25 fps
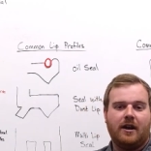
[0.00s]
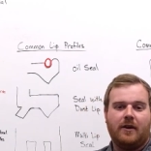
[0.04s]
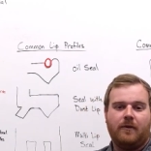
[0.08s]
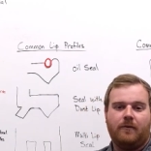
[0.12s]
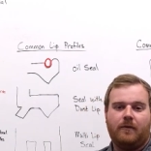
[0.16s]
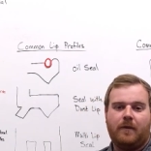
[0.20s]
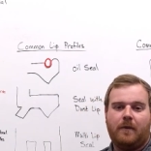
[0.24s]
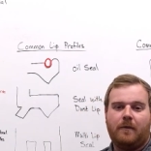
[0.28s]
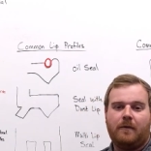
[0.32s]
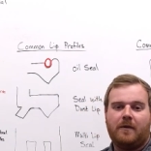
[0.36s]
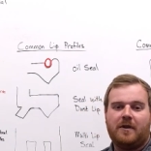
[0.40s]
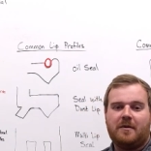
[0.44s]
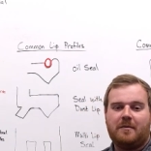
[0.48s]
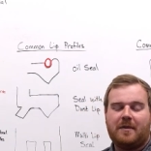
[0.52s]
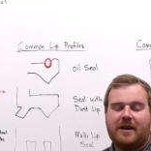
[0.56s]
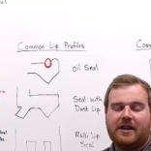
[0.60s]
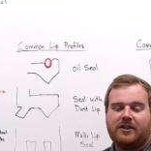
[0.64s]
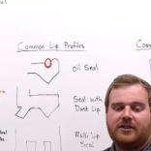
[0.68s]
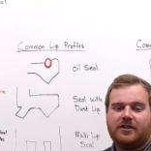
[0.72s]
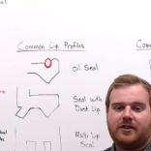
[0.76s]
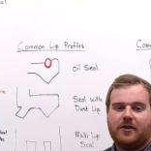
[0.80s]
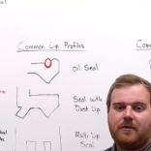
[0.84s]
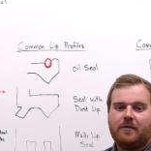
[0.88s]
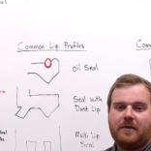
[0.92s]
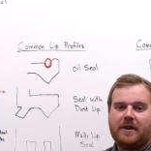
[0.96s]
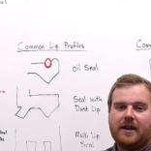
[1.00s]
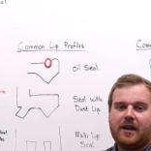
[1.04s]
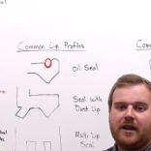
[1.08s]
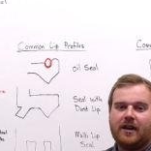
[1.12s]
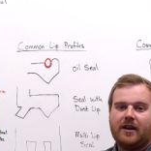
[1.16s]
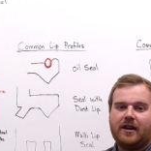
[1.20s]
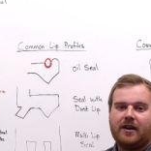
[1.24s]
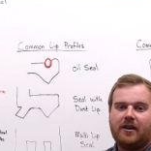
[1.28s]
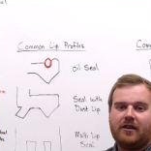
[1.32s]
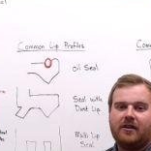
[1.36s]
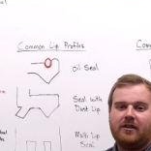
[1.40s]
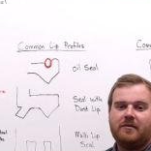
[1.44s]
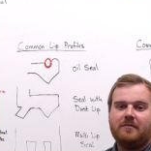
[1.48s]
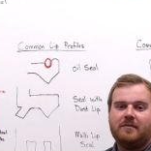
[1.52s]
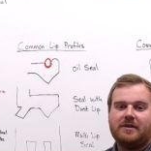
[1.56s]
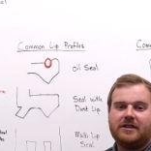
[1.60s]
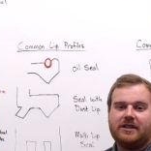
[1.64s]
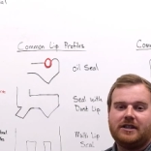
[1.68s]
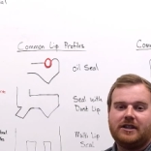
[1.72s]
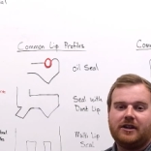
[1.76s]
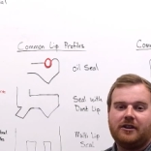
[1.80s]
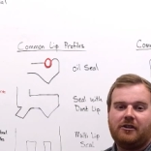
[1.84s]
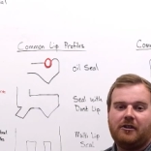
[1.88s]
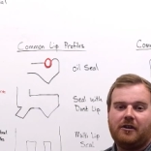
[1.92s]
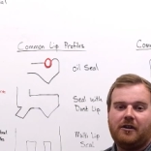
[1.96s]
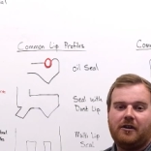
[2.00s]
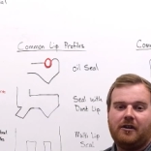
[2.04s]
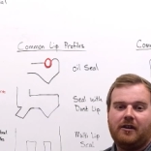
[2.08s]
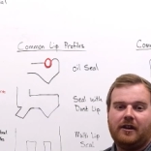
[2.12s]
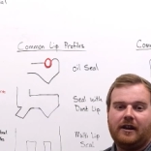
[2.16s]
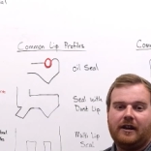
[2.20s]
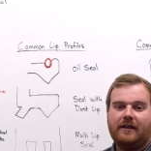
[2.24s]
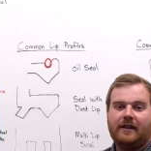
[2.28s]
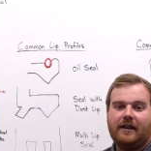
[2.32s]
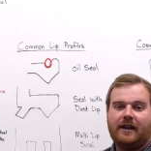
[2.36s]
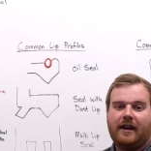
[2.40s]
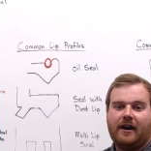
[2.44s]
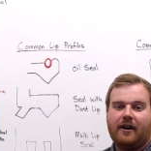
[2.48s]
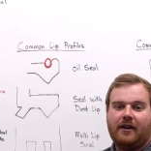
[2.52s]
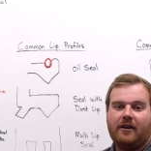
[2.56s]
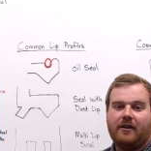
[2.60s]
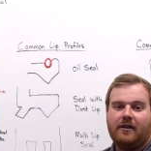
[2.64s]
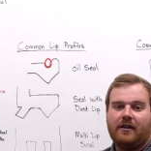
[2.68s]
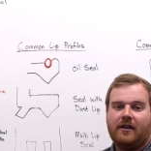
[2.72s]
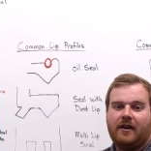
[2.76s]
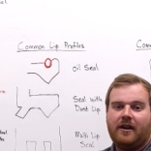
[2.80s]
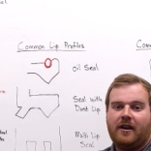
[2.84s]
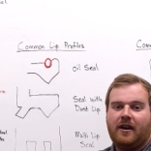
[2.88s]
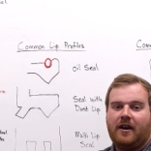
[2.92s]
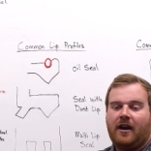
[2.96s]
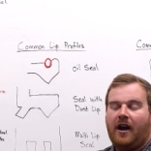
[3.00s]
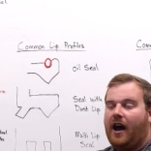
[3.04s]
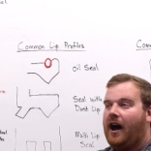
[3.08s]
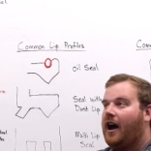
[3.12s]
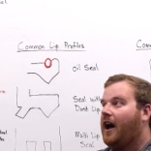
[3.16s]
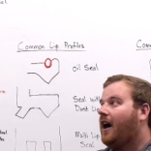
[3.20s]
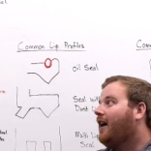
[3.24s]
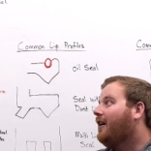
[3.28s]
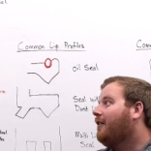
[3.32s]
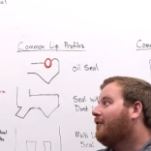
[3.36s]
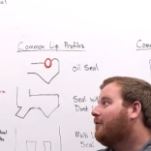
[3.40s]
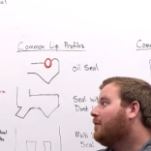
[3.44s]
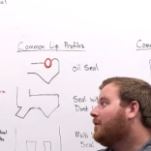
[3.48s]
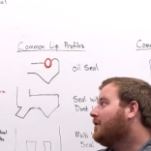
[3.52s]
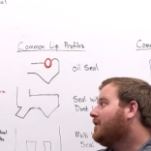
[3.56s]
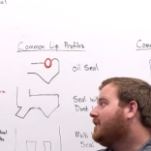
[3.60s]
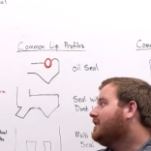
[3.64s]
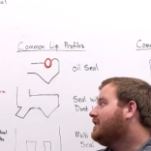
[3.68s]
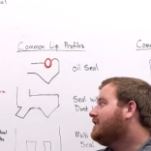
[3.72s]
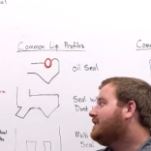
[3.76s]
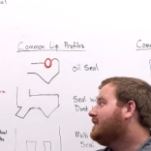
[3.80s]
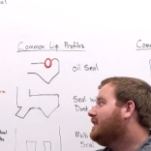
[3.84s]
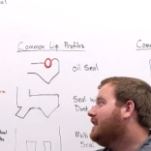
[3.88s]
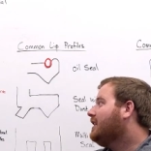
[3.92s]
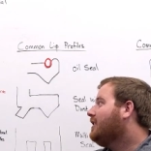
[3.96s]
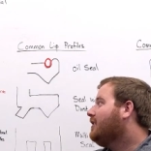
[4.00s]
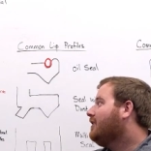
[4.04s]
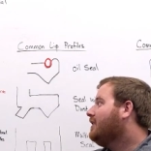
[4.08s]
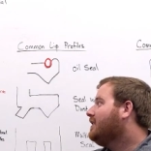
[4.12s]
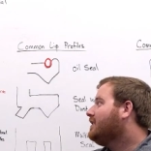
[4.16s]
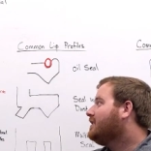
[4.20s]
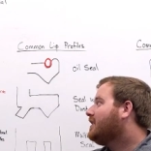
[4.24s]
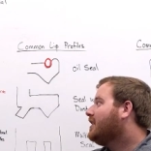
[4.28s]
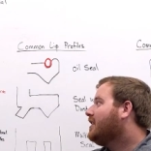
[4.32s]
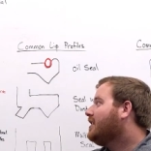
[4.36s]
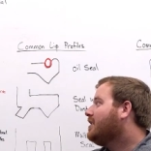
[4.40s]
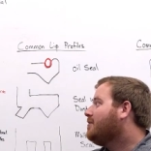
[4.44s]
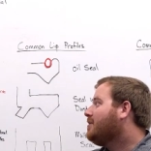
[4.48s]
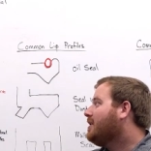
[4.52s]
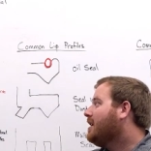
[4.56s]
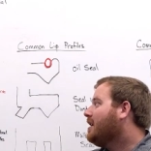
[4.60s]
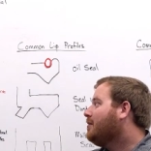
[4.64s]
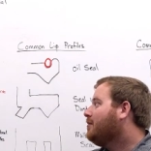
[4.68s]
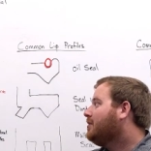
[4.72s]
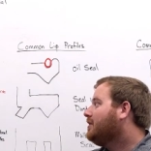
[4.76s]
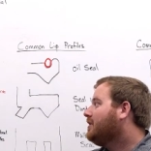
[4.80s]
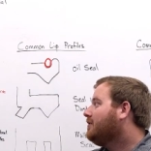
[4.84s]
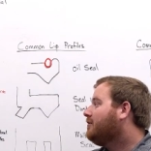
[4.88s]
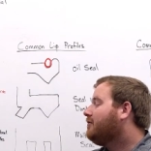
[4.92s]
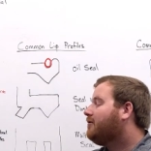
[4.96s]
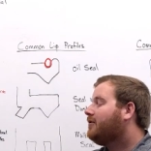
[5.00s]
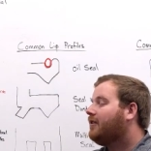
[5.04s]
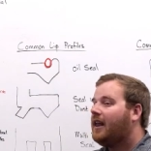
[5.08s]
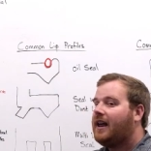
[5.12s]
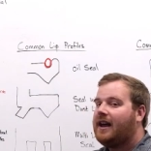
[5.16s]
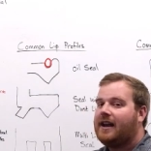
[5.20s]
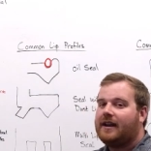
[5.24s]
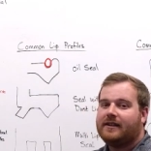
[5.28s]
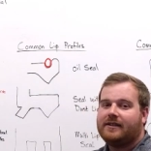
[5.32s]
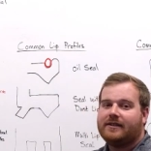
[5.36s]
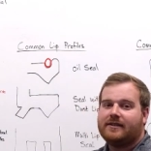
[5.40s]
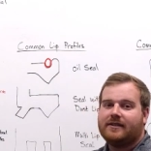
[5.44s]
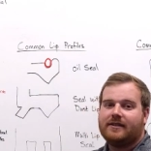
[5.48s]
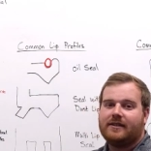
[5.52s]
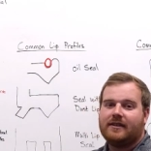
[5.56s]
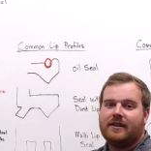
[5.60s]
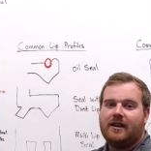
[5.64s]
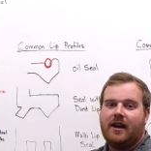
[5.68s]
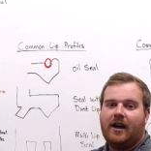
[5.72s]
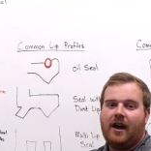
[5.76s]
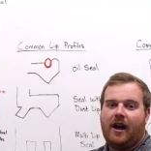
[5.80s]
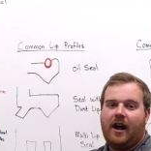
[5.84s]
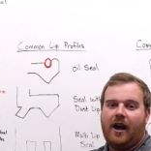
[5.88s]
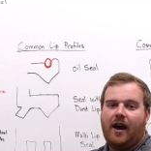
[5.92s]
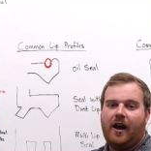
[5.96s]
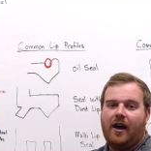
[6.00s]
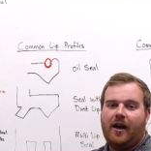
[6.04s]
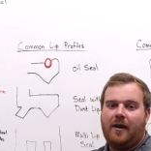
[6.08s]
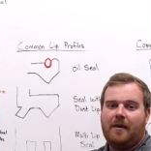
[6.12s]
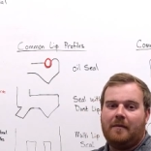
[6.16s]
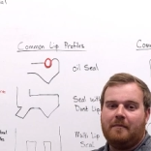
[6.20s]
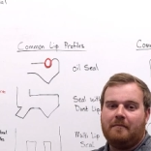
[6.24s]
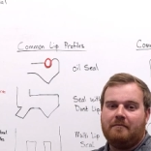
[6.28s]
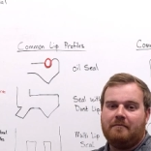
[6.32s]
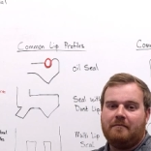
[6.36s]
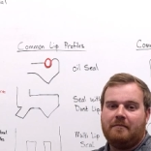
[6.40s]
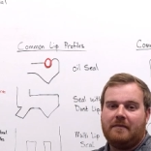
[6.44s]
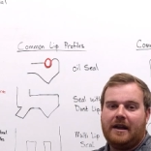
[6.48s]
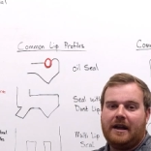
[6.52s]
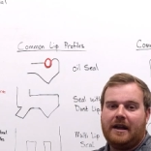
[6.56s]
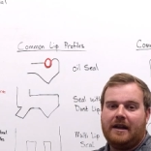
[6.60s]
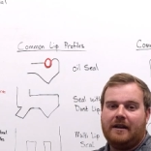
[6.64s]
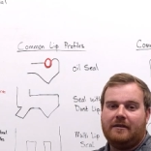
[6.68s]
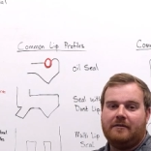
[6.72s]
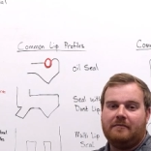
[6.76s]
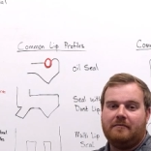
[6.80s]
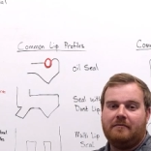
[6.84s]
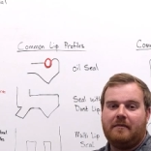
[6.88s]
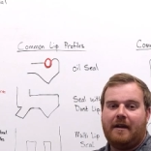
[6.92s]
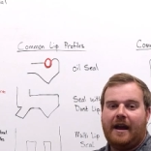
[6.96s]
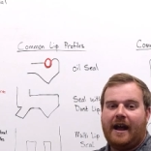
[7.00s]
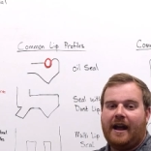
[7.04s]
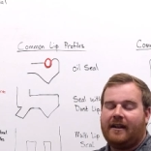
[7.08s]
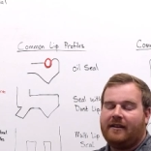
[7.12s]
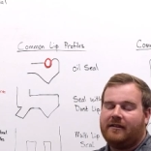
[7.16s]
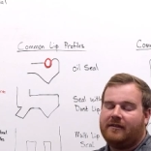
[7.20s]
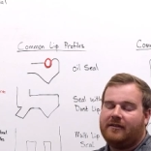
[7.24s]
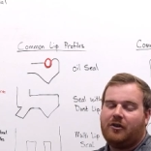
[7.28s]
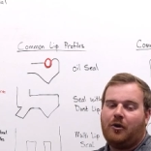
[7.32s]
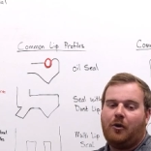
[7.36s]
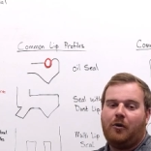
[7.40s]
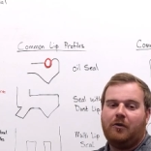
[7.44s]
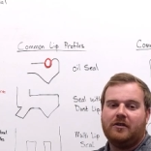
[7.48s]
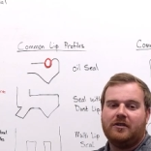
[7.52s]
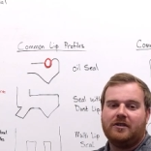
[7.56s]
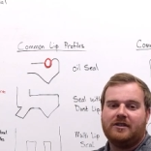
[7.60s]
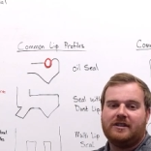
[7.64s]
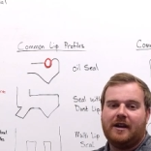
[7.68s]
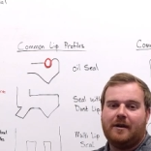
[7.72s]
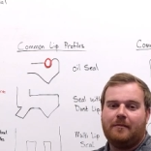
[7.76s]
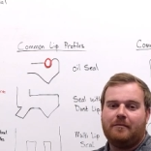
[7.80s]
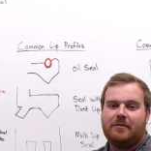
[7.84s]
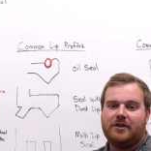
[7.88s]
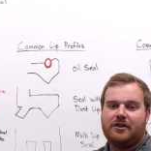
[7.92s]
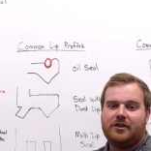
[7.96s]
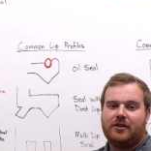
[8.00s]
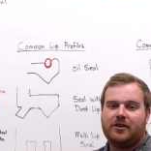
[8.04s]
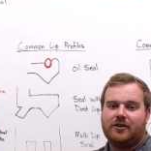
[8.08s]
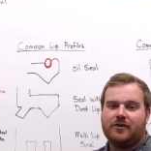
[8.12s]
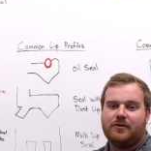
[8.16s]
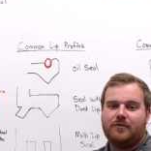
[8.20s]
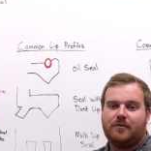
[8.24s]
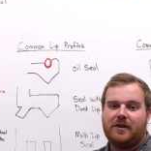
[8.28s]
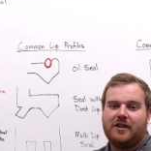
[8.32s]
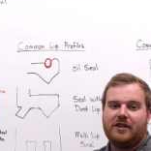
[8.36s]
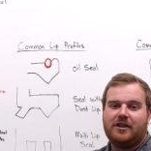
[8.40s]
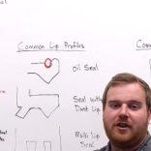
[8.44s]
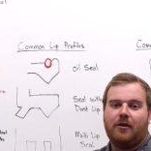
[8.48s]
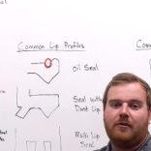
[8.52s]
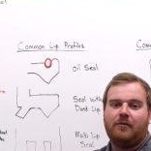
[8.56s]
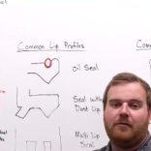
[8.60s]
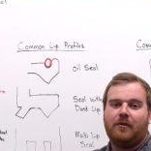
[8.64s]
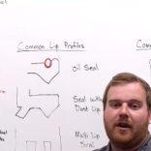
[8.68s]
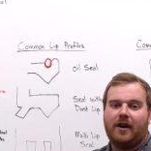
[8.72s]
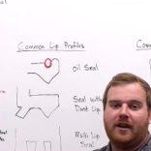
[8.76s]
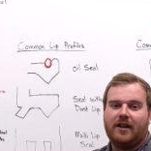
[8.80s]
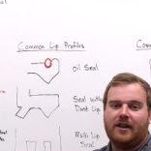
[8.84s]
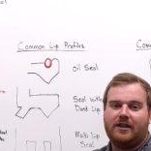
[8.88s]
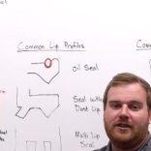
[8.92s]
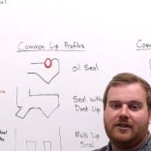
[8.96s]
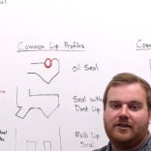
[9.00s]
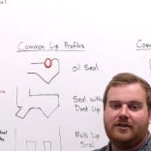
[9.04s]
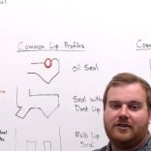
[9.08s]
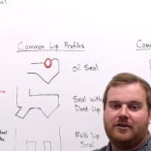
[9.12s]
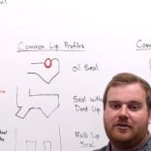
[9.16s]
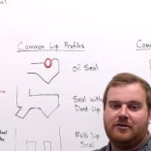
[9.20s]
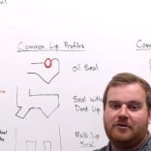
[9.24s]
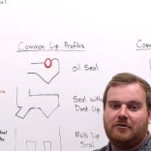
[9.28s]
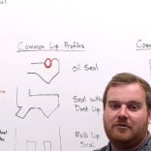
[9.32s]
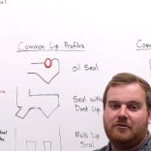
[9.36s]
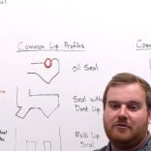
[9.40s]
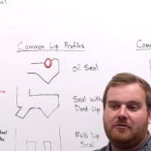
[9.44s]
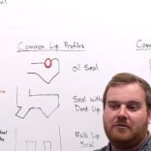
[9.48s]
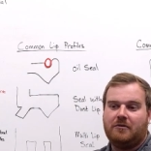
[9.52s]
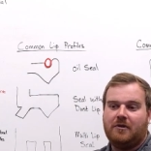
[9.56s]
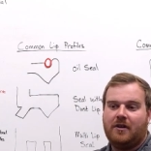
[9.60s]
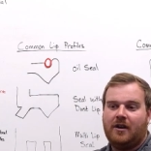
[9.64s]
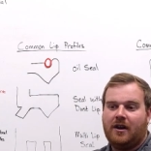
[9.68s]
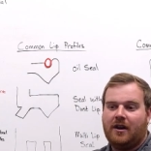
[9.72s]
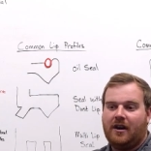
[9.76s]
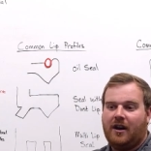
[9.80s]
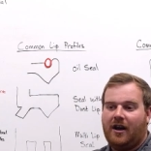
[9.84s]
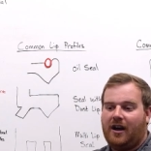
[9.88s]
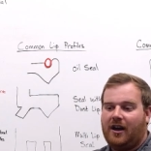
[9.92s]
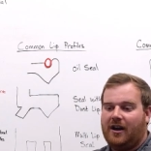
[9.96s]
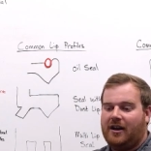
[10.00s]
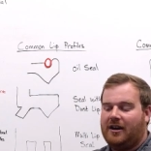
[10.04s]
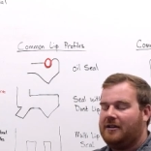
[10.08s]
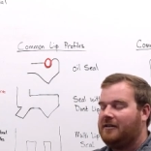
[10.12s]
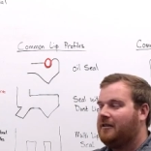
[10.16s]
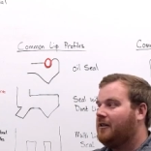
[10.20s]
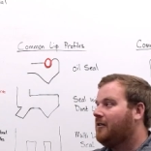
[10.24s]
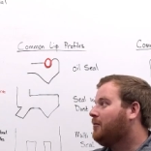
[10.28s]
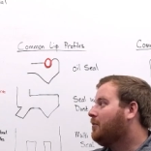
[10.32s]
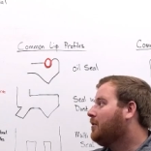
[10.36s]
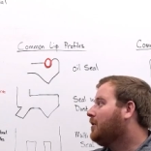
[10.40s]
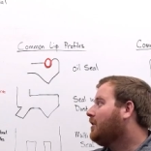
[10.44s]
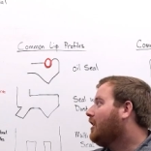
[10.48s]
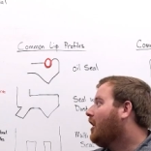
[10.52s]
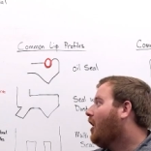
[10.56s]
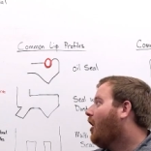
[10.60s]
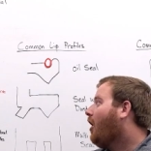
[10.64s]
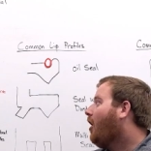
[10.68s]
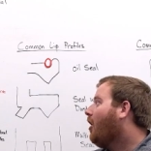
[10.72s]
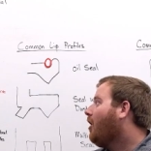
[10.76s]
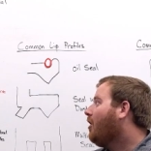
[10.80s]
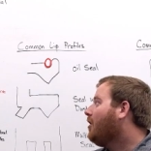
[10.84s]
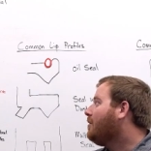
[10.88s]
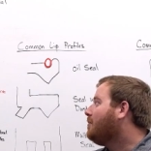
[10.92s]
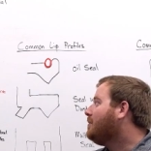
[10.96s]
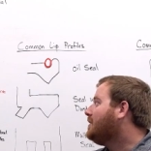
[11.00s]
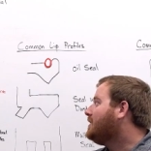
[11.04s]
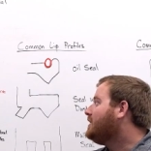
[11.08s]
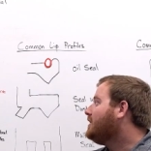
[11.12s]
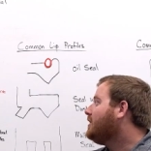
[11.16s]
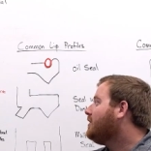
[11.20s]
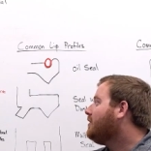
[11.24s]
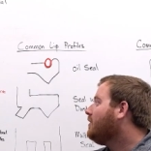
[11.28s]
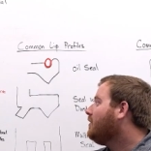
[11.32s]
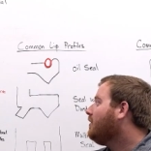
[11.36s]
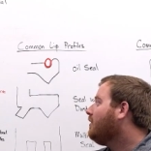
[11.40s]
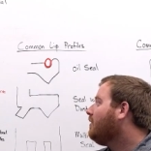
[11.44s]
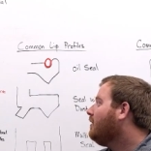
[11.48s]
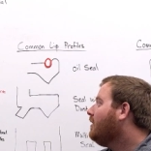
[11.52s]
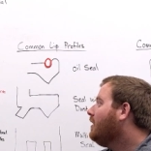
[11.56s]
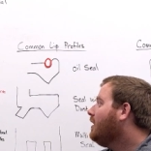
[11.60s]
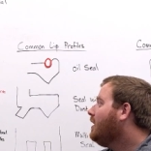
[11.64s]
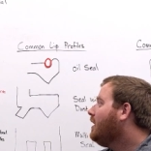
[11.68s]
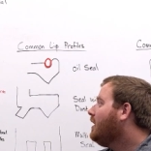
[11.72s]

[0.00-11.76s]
We want to make sure we get a good material in there where the seal is going to be able to flex, and at colder temperatures we don't run into a really hard material.